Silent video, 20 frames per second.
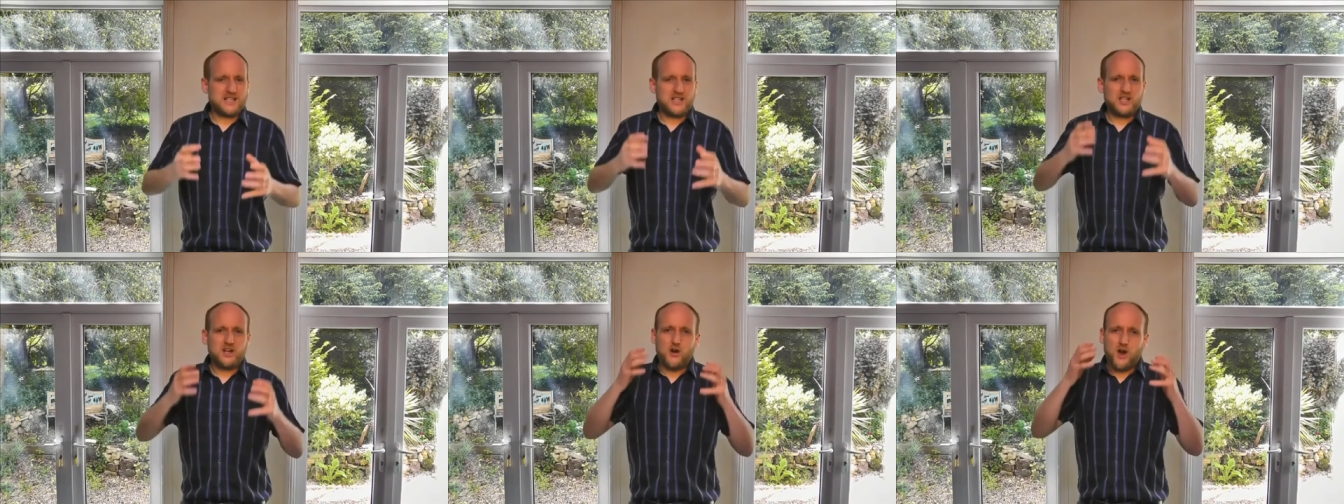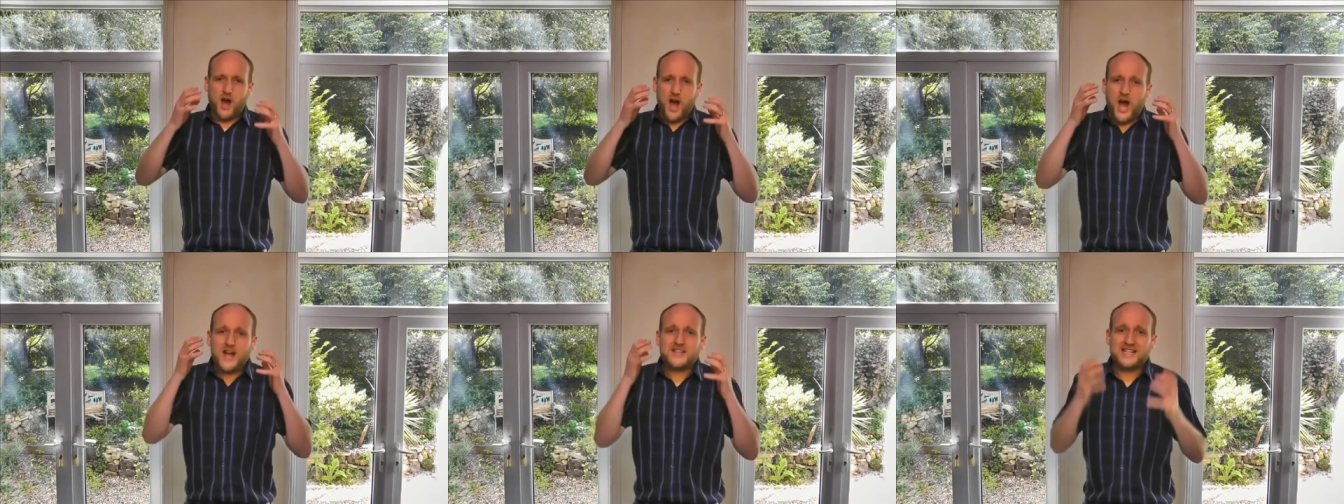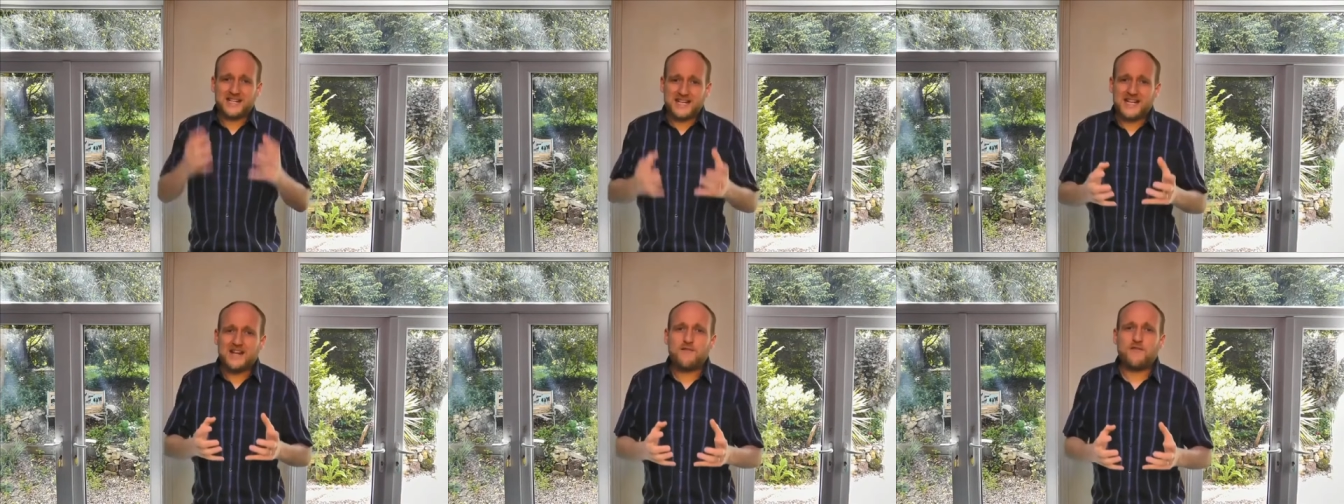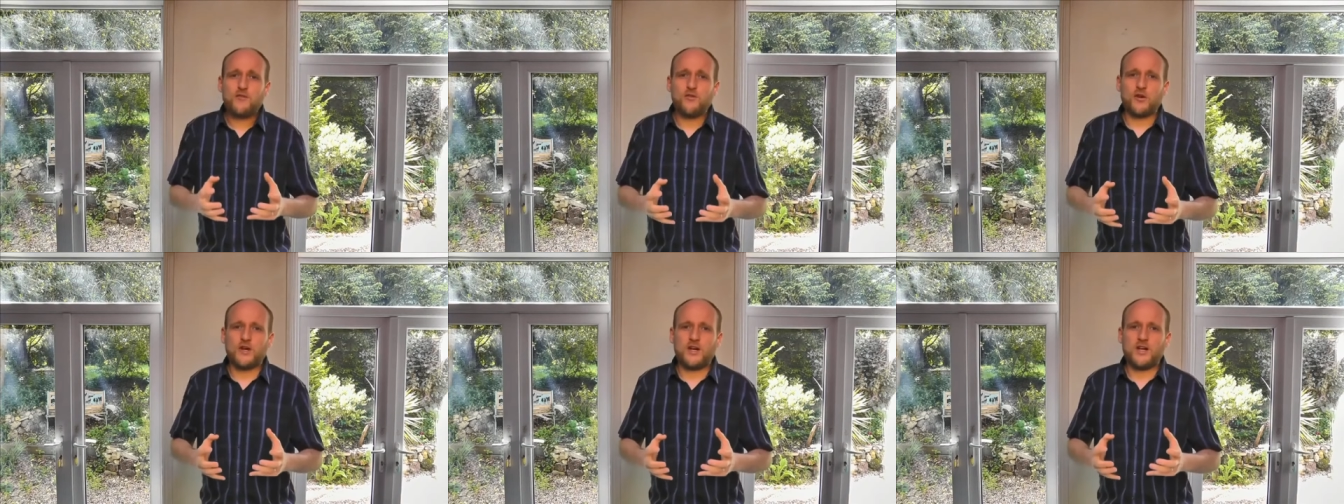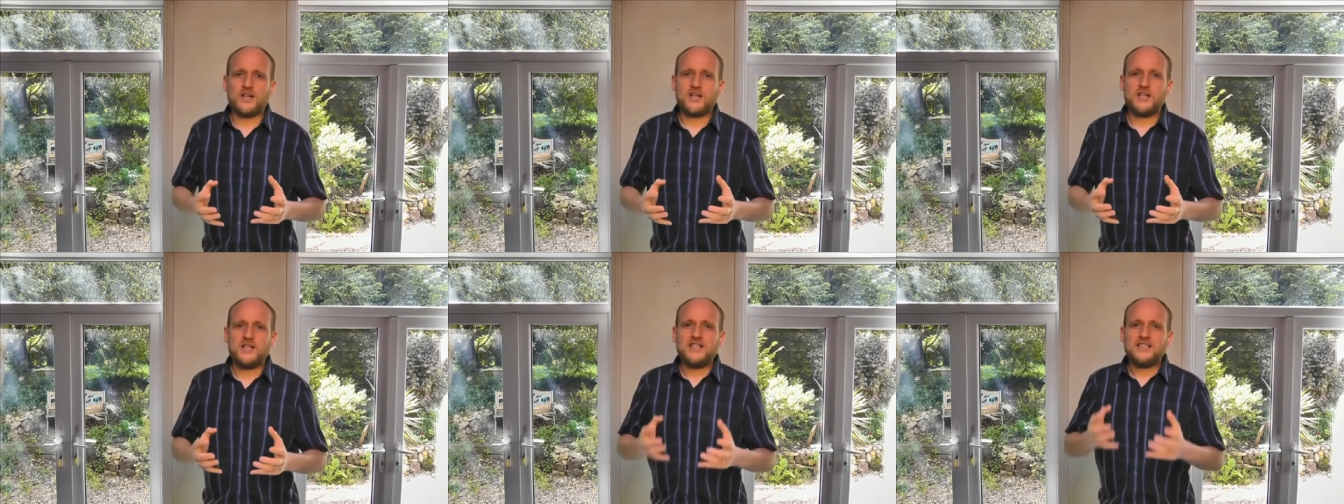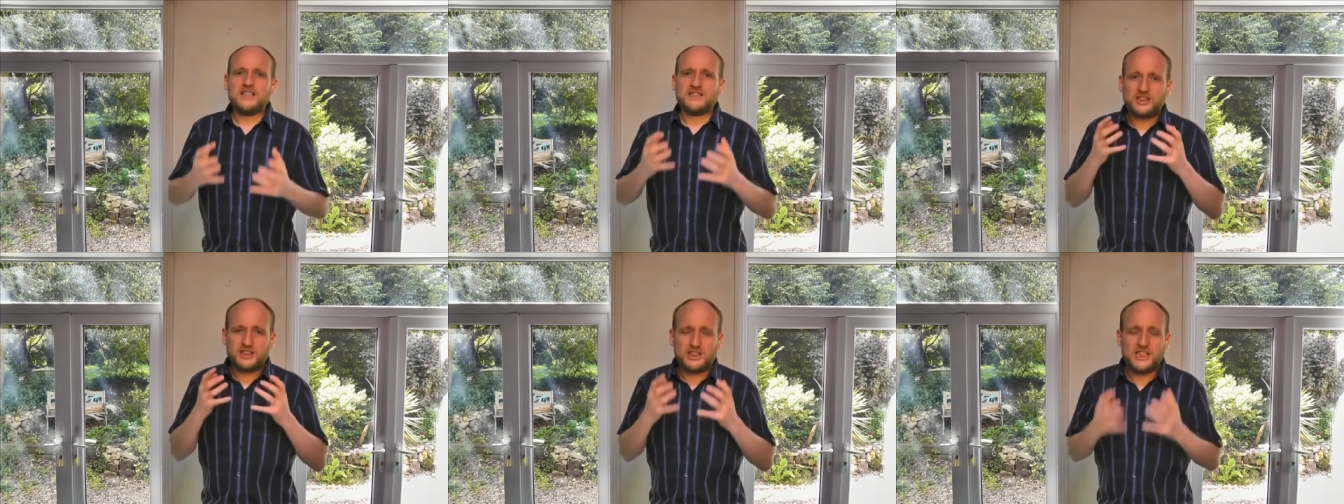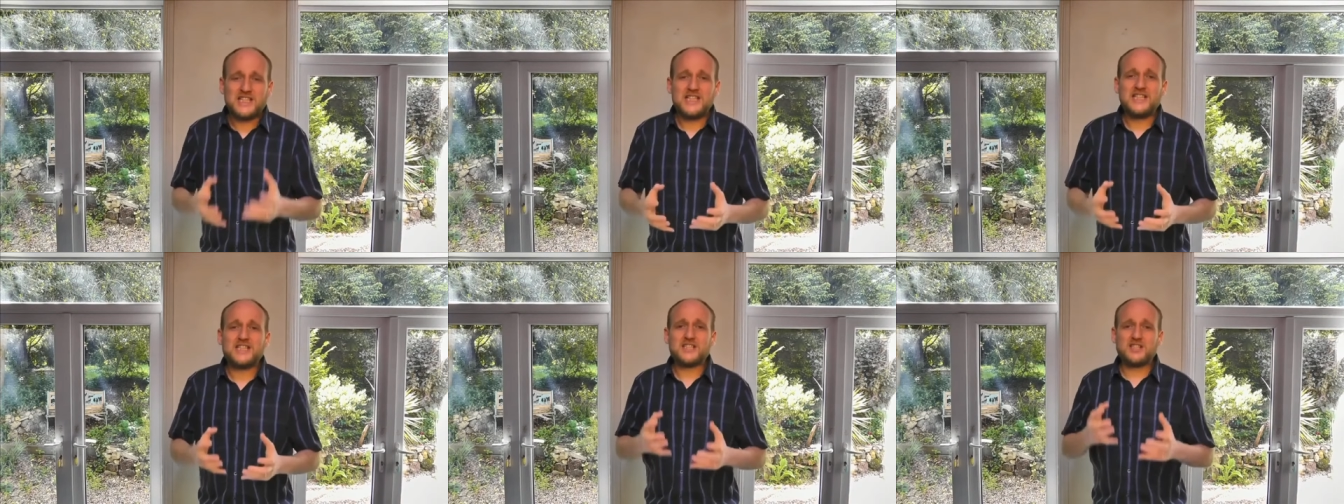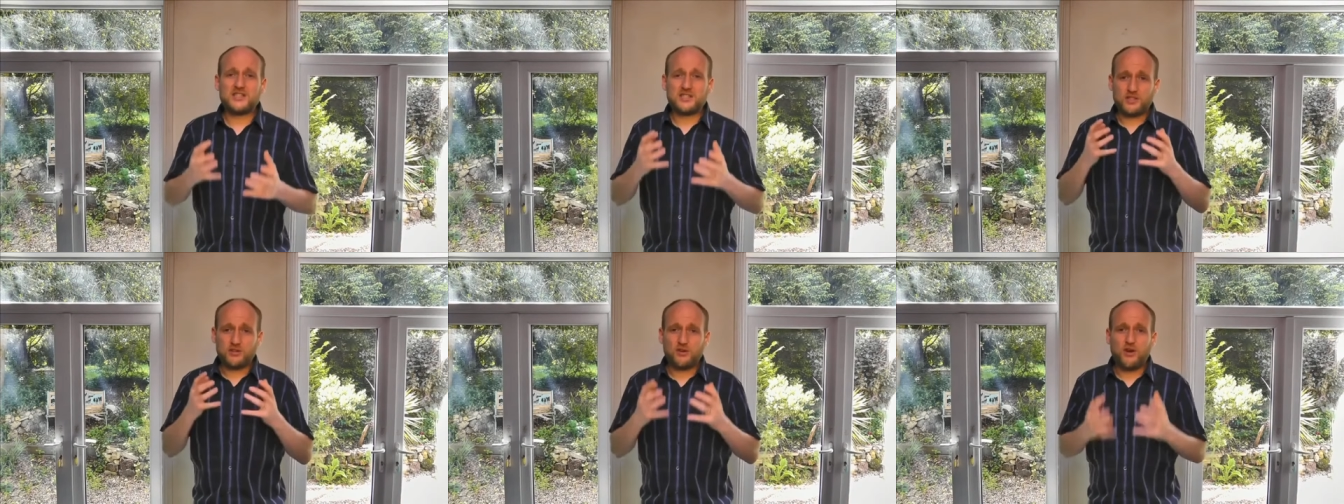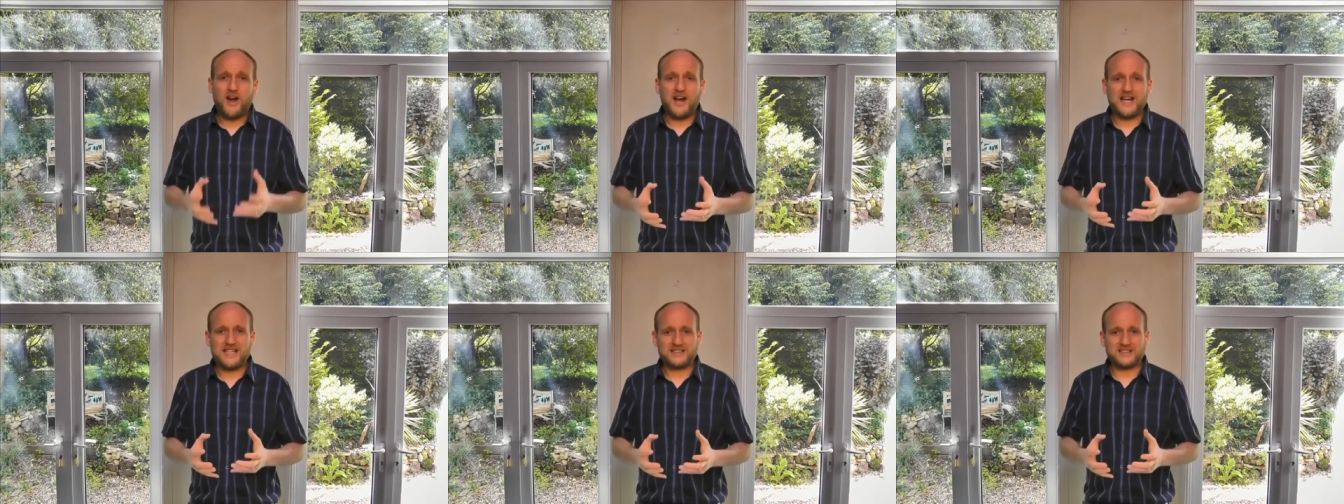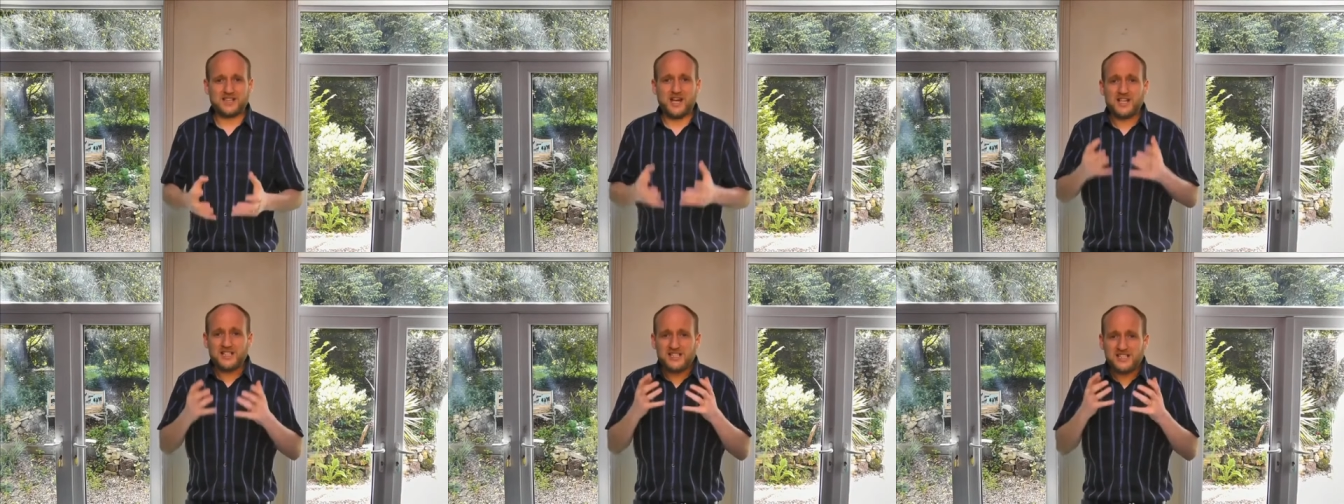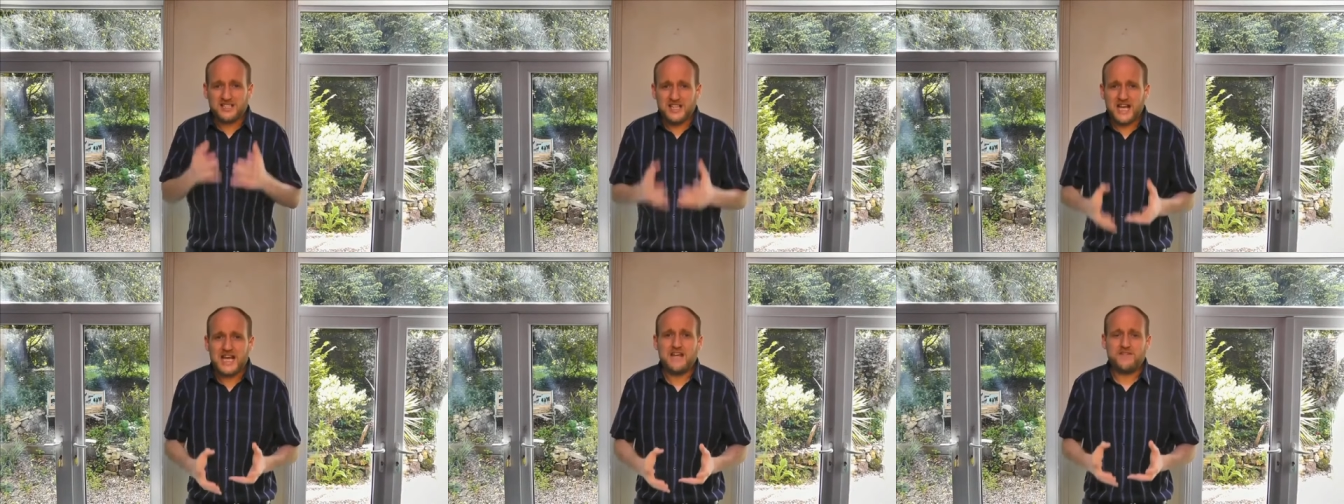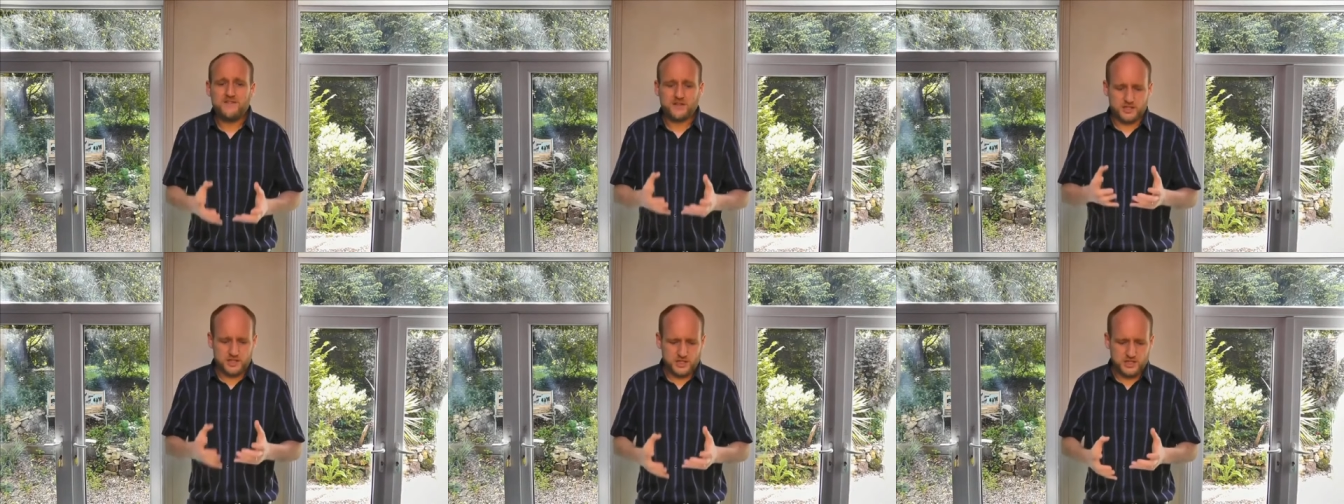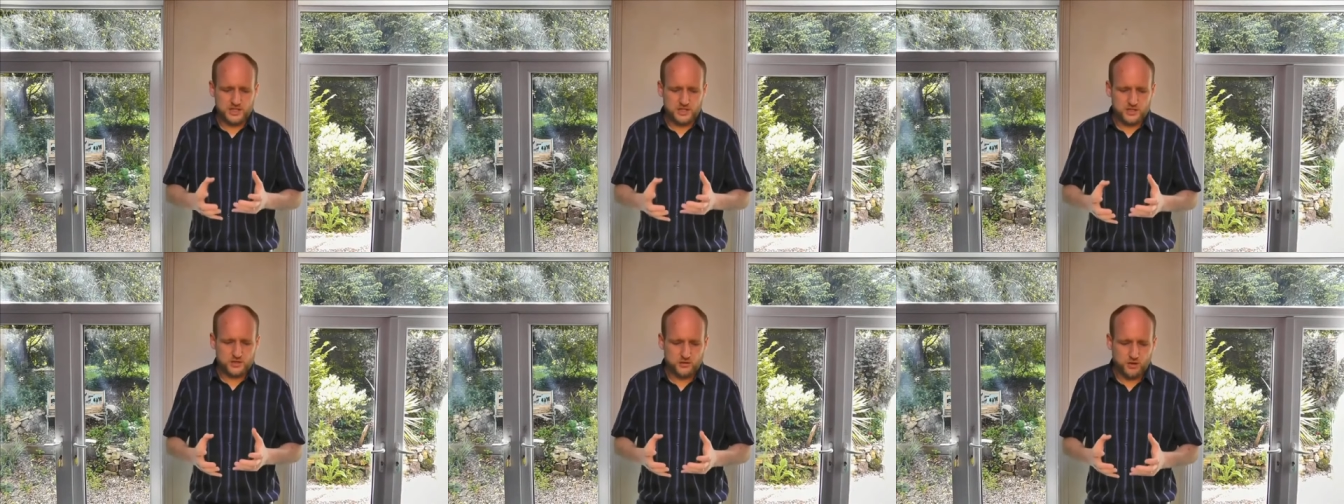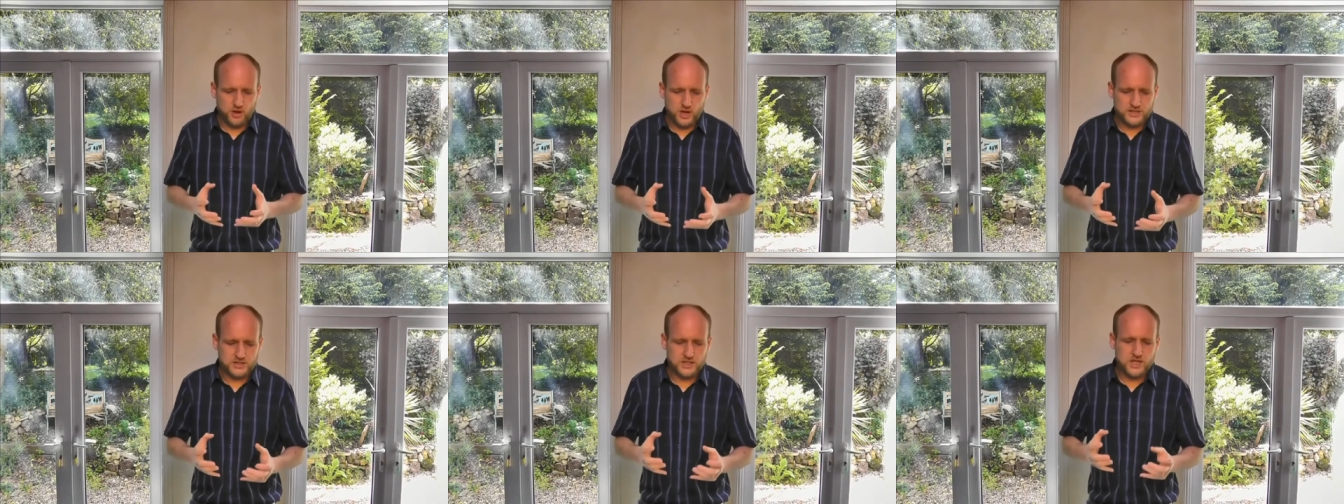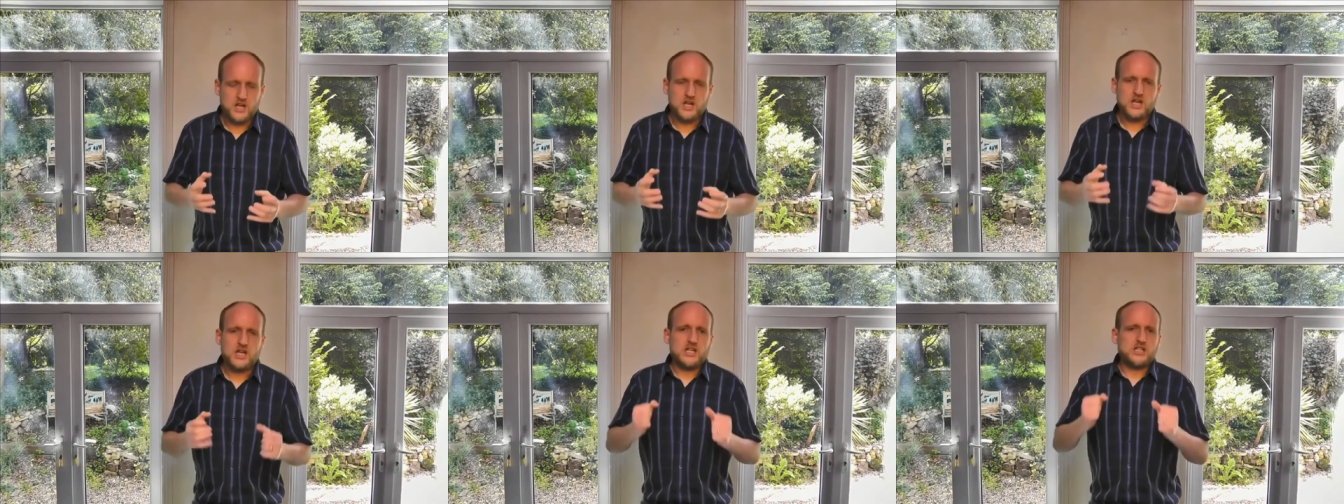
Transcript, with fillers: you know, our deliverer Jesus Christ, our Savior, Jesus Christ.